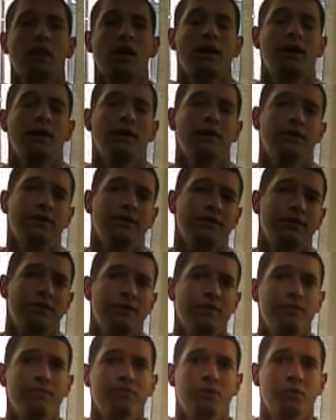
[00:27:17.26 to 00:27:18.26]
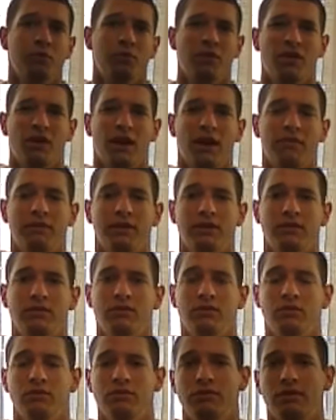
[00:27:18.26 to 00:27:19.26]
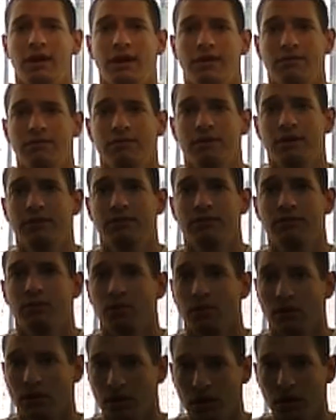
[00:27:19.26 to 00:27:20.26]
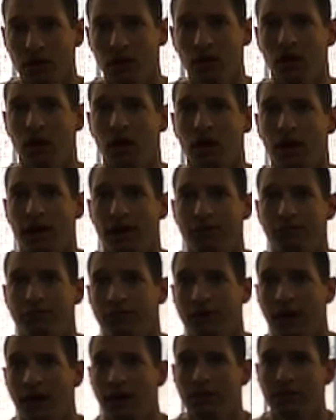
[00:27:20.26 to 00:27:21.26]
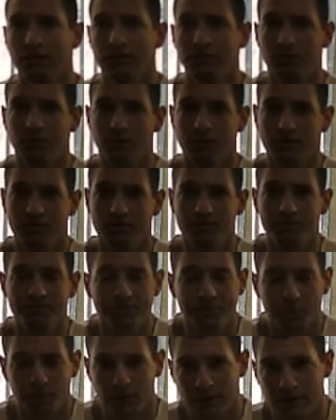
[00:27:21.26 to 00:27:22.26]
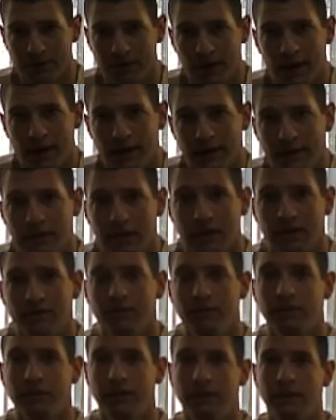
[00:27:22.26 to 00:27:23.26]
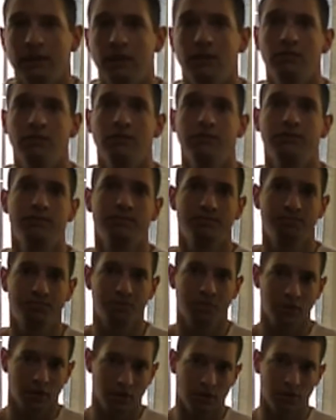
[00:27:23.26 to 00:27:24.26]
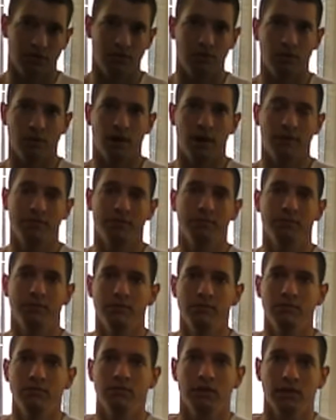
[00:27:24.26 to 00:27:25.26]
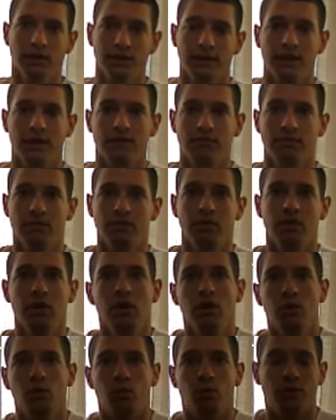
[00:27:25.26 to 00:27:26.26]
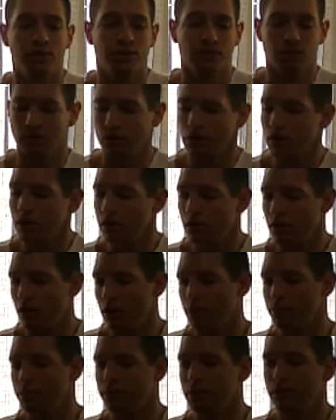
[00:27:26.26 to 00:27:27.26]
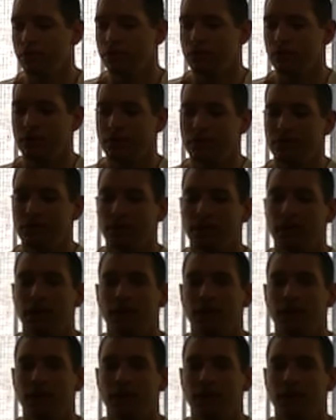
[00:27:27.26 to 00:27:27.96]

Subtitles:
and without having to sacrifice for extra calories, which when you're dieting down to lean levels, you do have to be really careful with your condiment use and things like